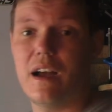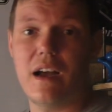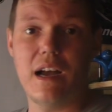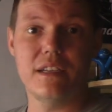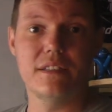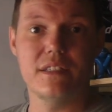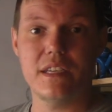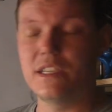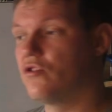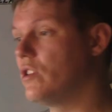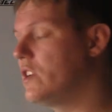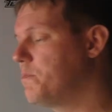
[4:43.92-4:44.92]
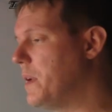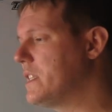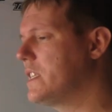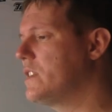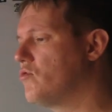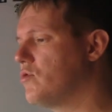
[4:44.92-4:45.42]
and he's, he
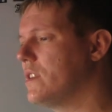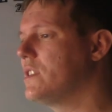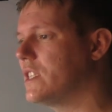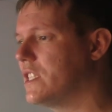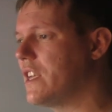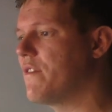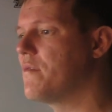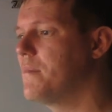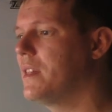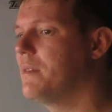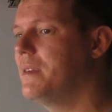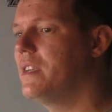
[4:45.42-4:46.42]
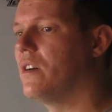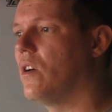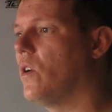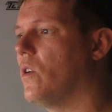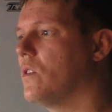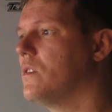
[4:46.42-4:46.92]
basically drills a seven millimeter
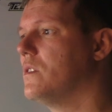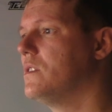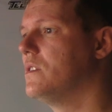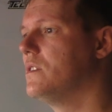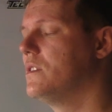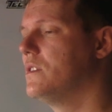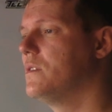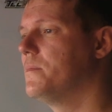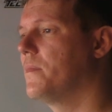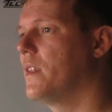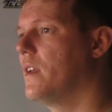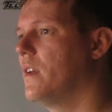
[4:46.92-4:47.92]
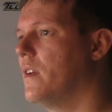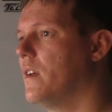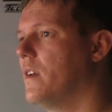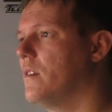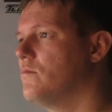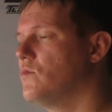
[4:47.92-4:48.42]
hole.
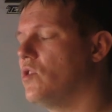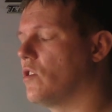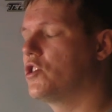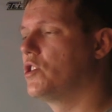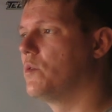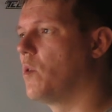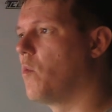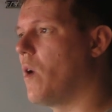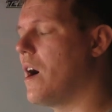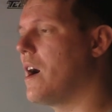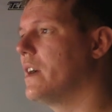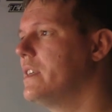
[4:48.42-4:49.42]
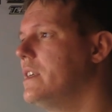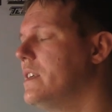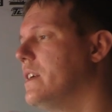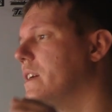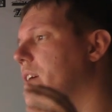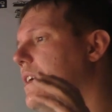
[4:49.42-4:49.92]
Not sure why.
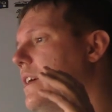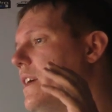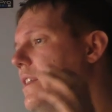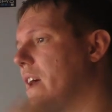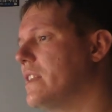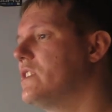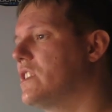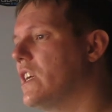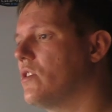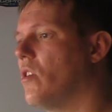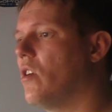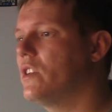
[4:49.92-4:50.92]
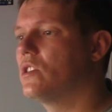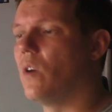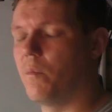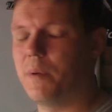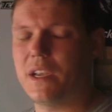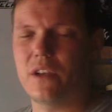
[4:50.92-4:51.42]
He then says, oh, it's
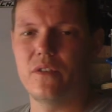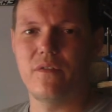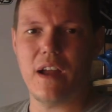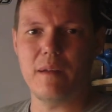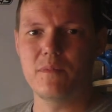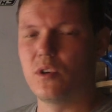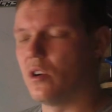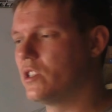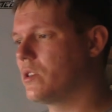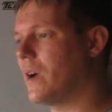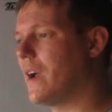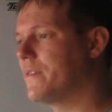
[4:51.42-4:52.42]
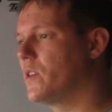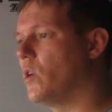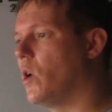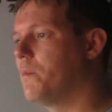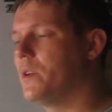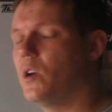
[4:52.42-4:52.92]
not big enough, I'm going to have to
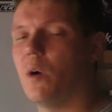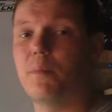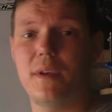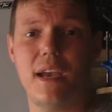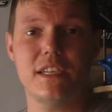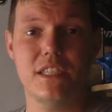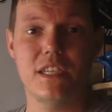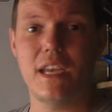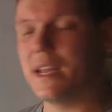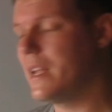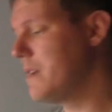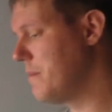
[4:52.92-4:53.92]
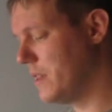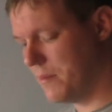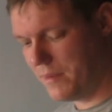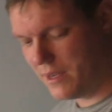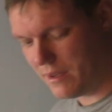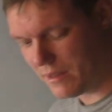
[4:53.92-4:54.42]
open it up. Yes, you get an eight
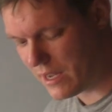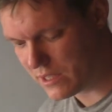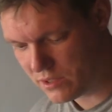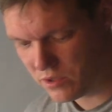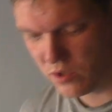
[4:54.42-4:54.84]
millimeter, that's